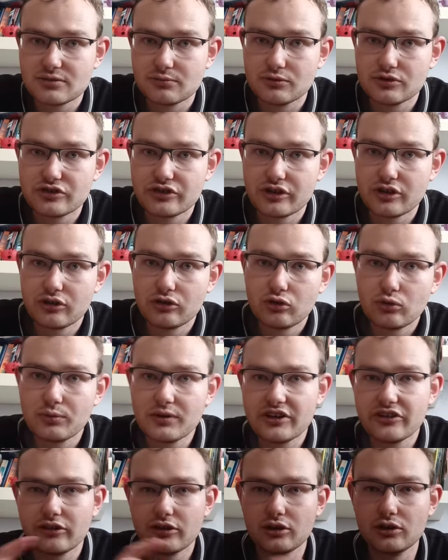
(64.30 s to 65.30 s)
was a
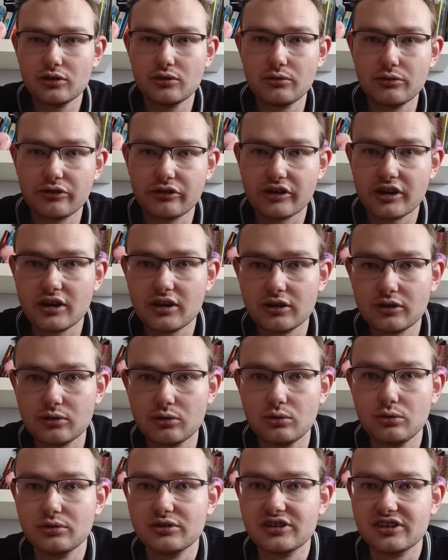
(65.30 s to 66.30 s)
Twitter user
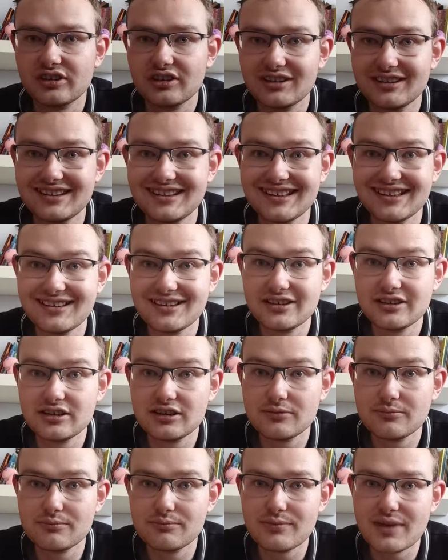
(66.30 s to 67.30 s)
called
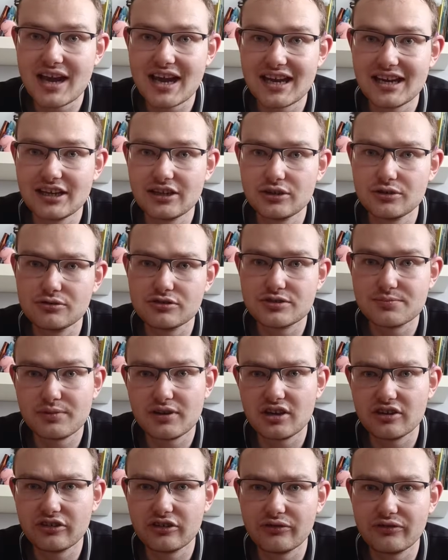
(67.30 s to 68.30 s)
Dylan May, who's
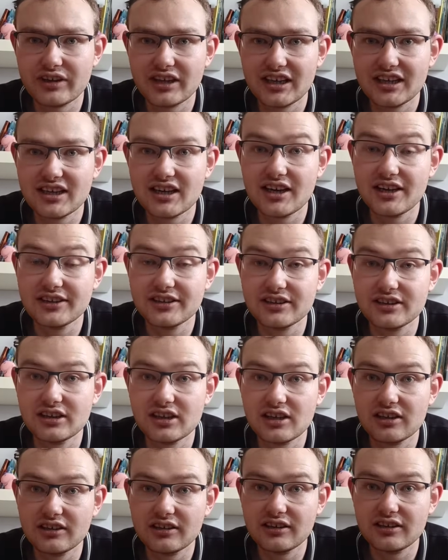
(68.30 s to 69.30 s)
part of the
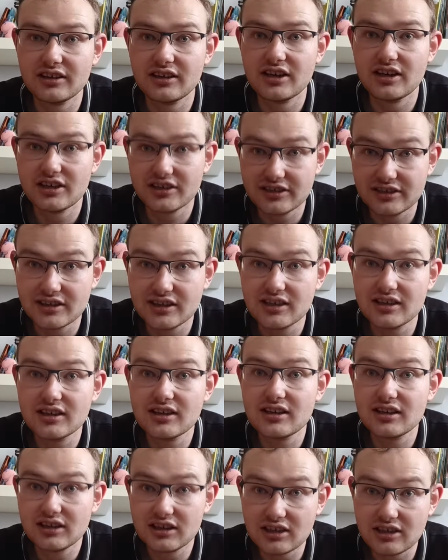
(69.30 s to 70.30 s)

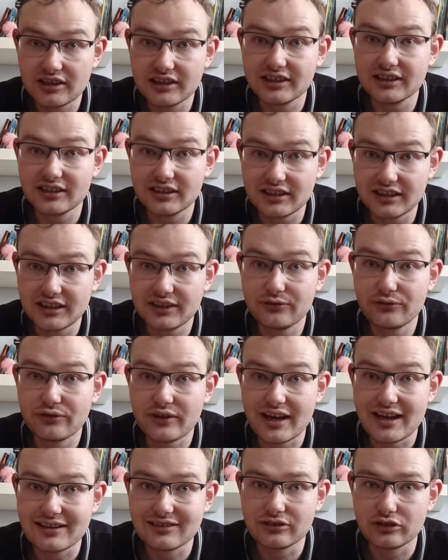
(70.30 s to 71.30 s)
Unlikely
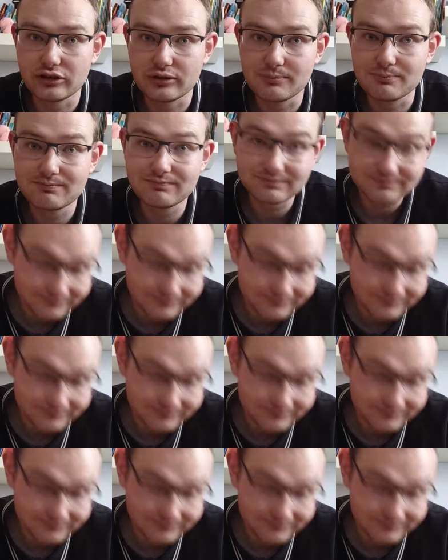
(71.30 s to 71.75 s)
fandom.